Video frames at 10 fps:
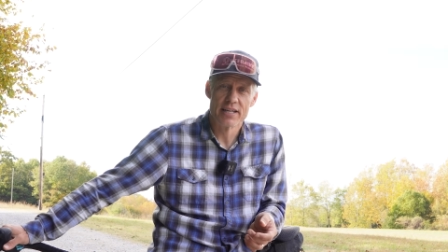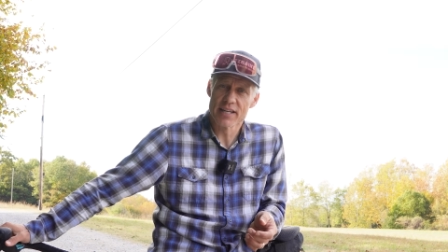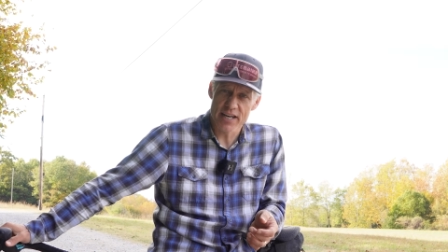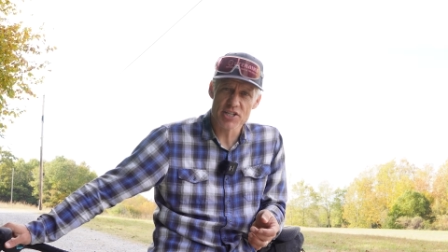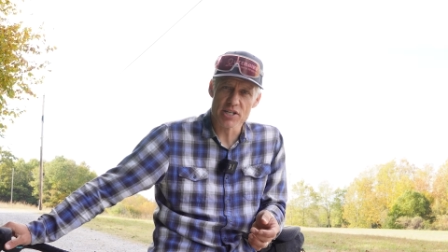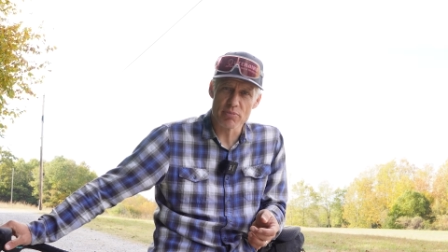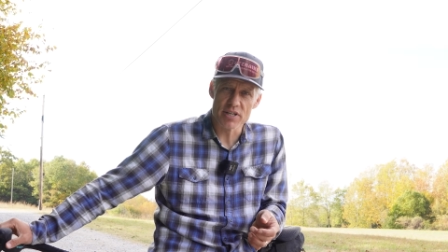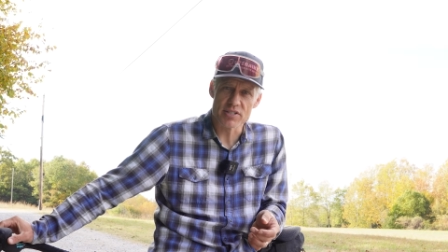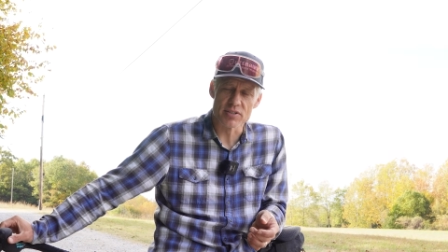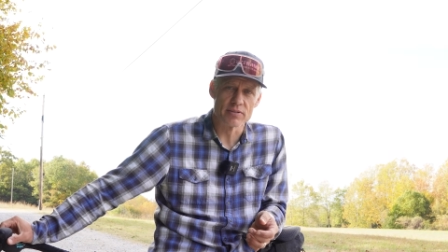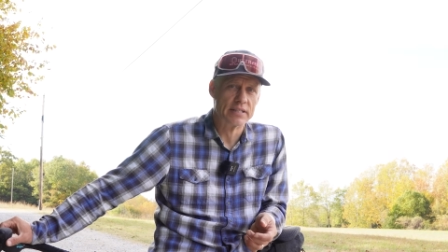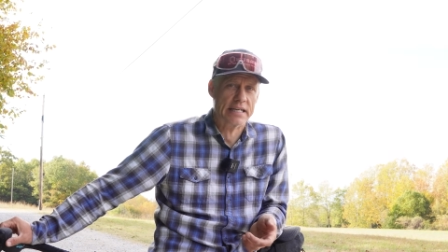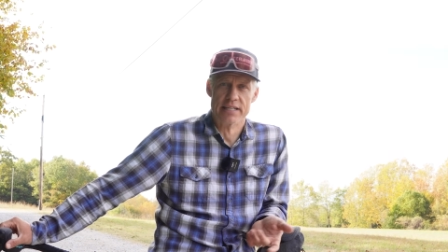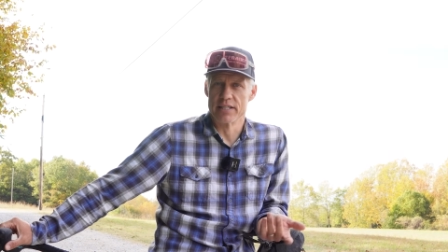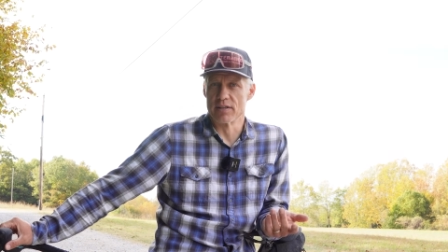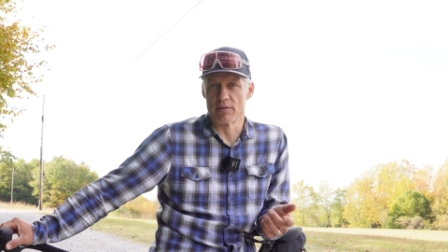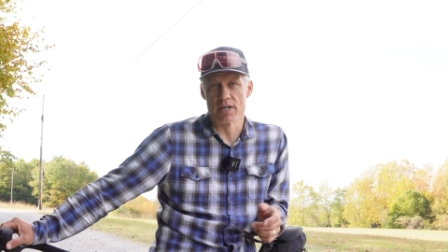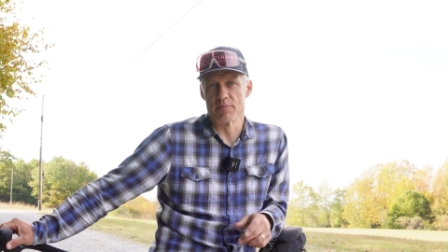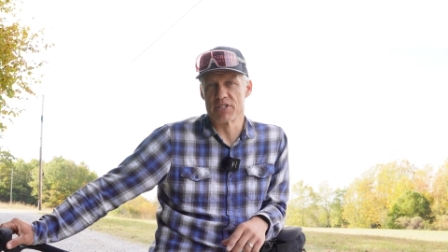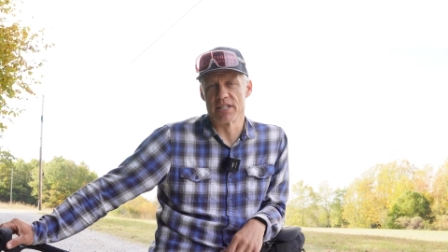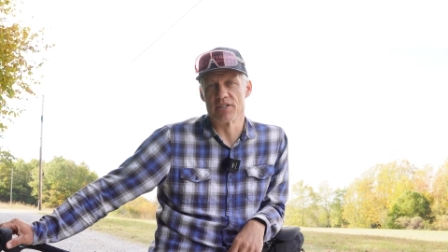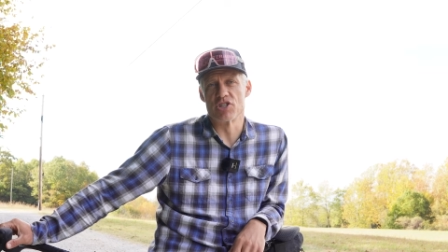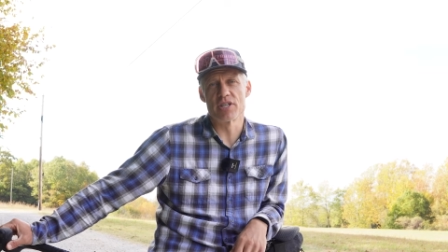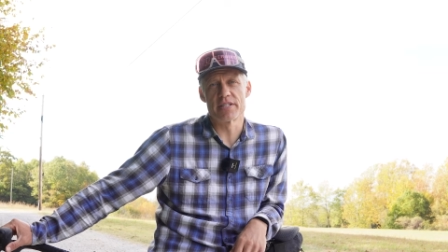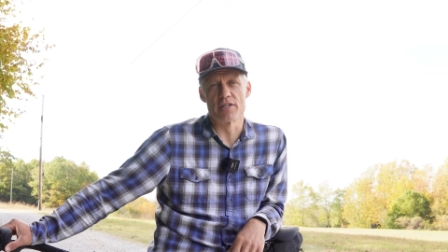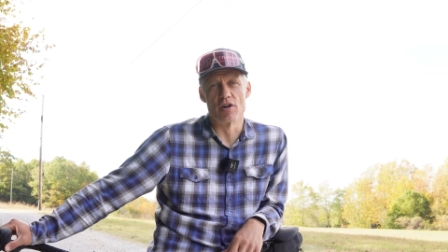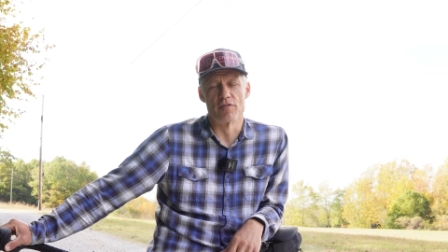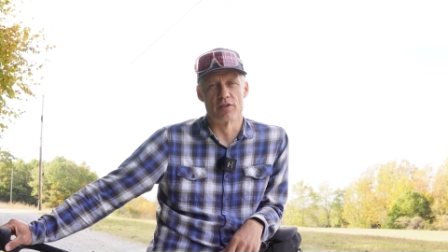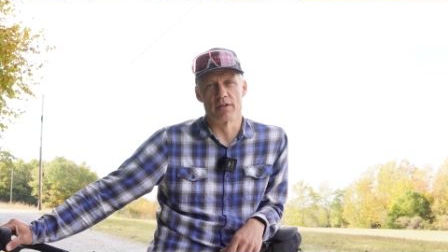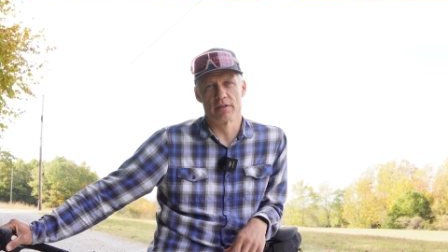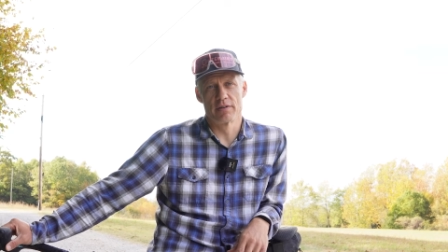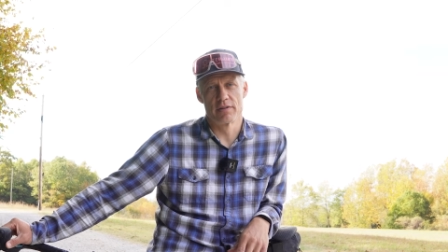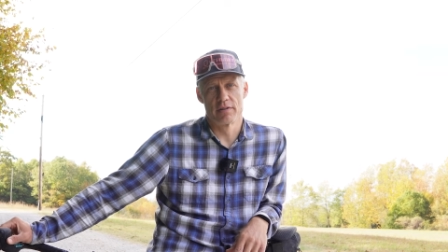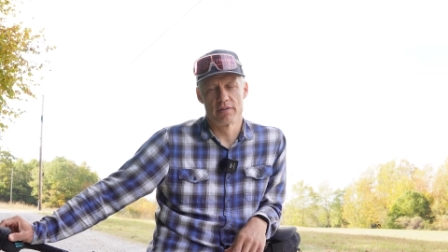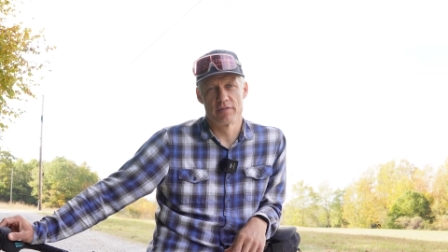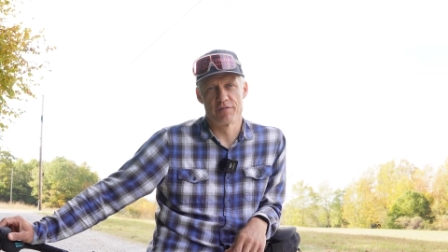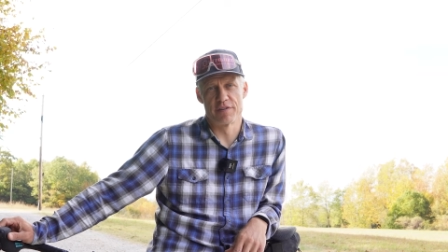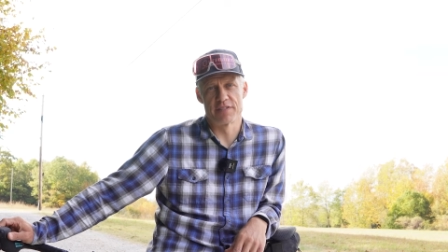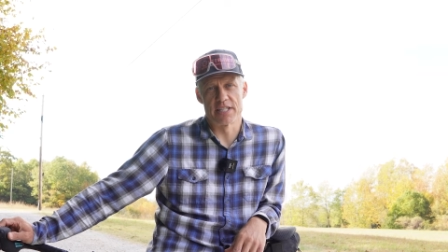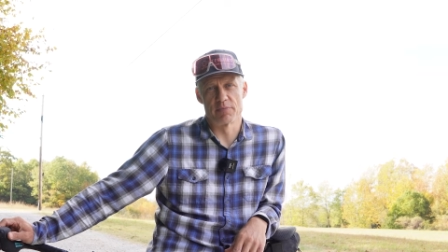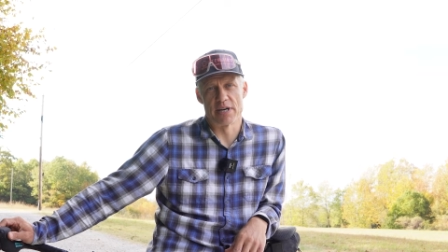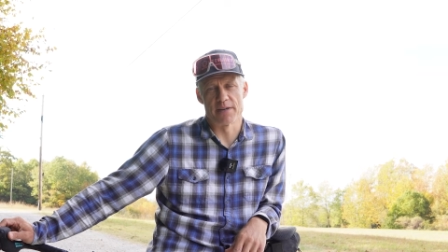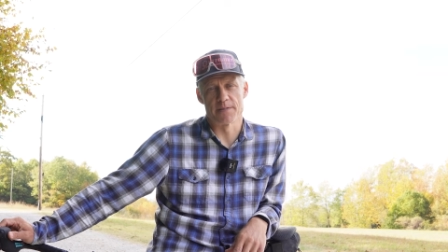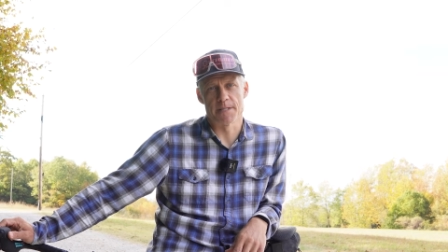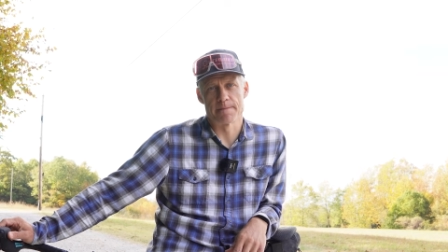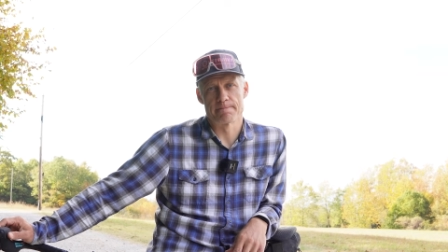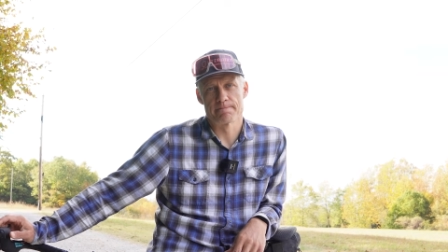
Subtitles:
not a cheap bicycle, comes in just over 15 pounds.